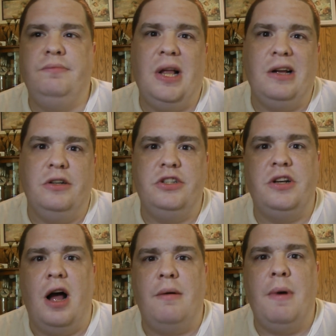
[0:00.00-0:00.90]
like a
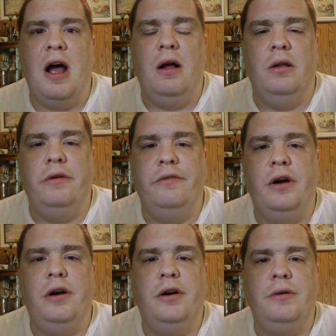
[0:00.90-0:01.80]
stockpile of
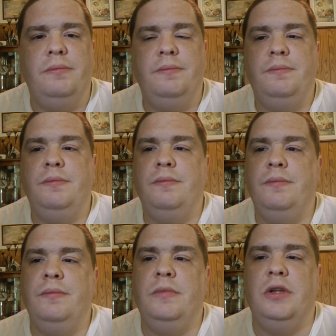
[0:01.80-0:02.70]
um,
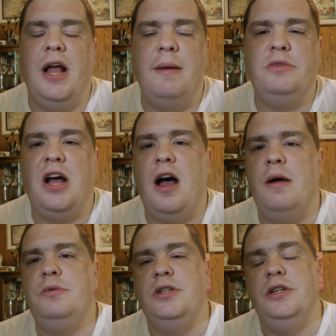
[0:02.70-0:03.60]

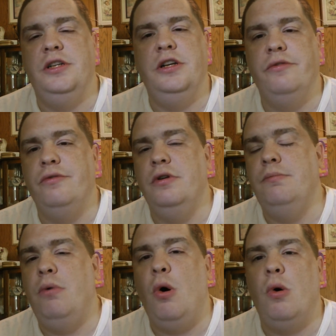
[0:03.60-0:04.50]
laptops and
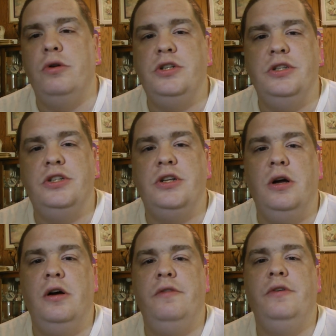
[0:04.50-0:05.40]
different parts and
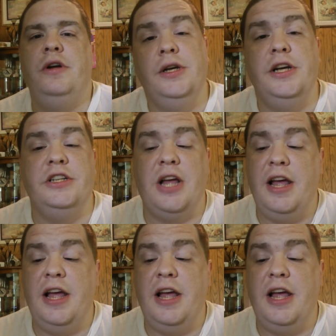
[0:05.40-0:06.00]
stuff as